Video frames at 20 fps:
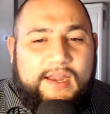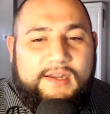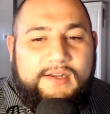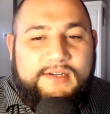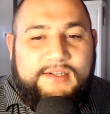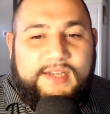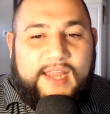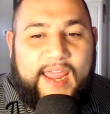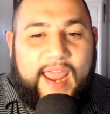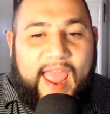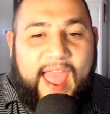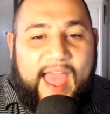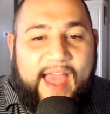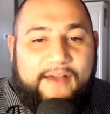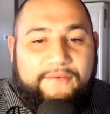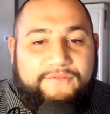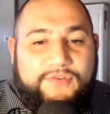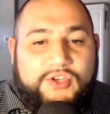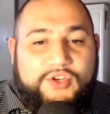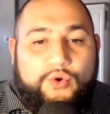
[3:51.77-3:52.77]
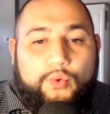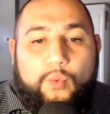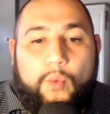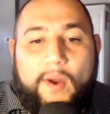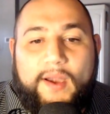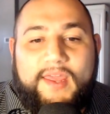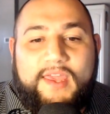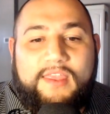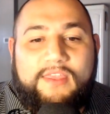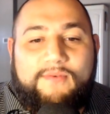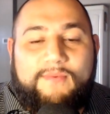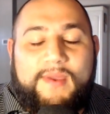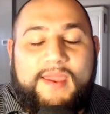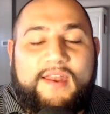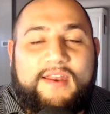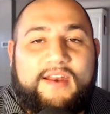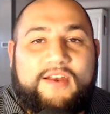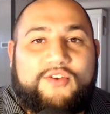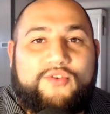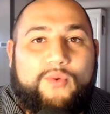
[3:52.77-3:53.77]
They have 23
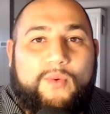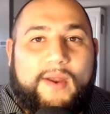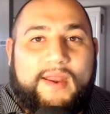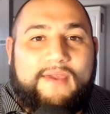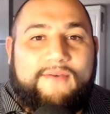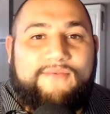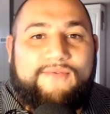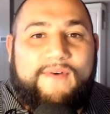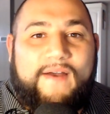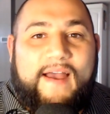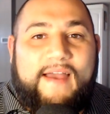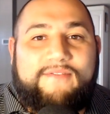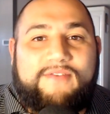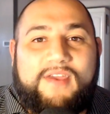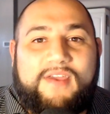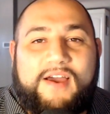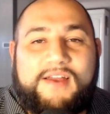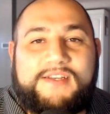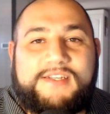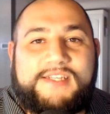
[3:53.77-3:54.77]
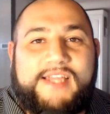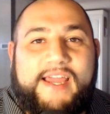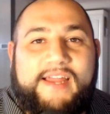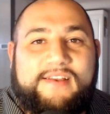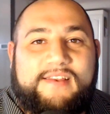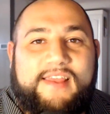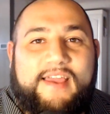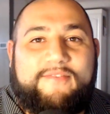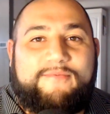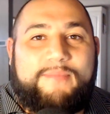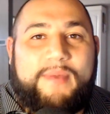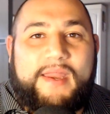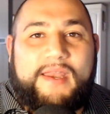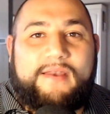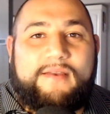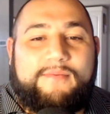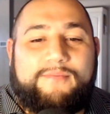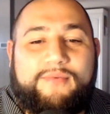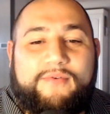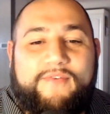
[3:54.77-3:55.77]
of their 25 touchdowns have
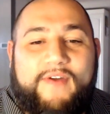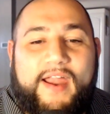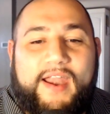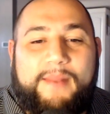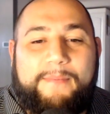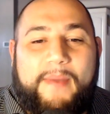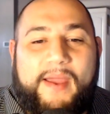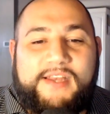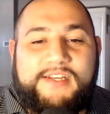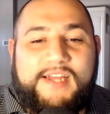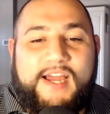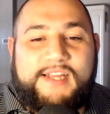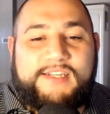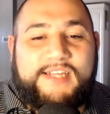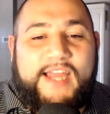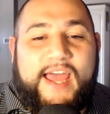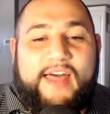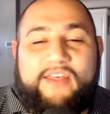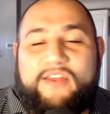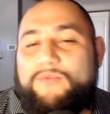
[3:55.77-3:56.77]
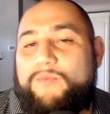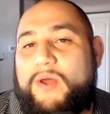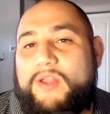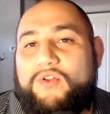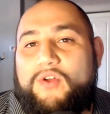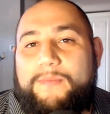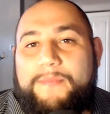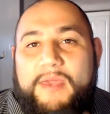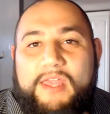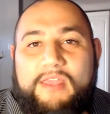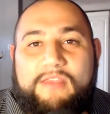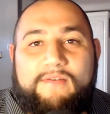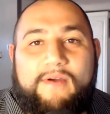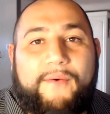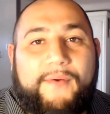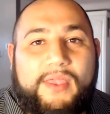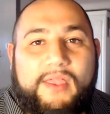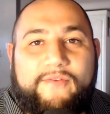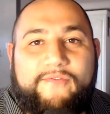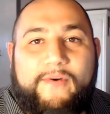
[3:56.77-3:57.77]
been provided by Josh Allen, whether it be
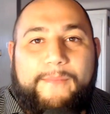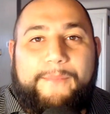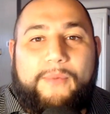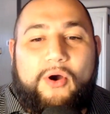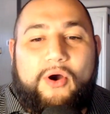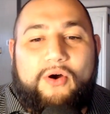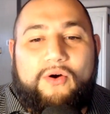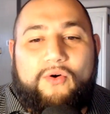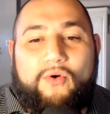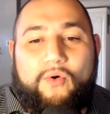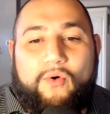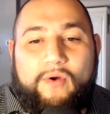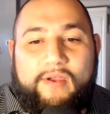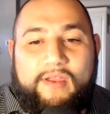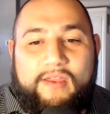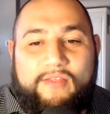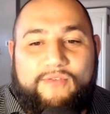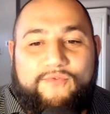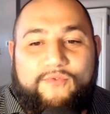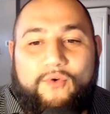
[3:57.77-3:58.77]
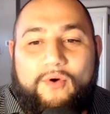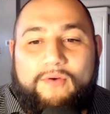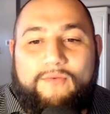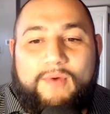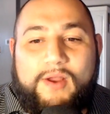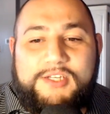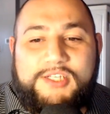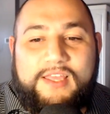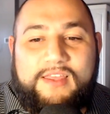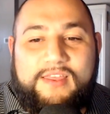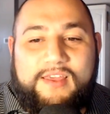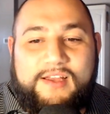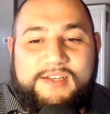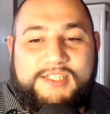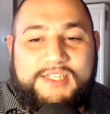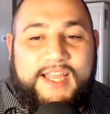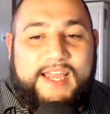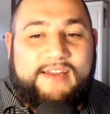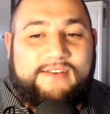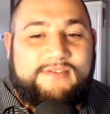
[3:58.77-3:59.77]
throwing the football or his 4 rushing
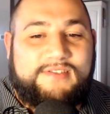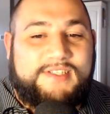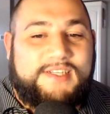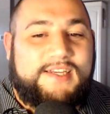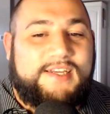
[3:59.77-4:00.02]
touchdowns.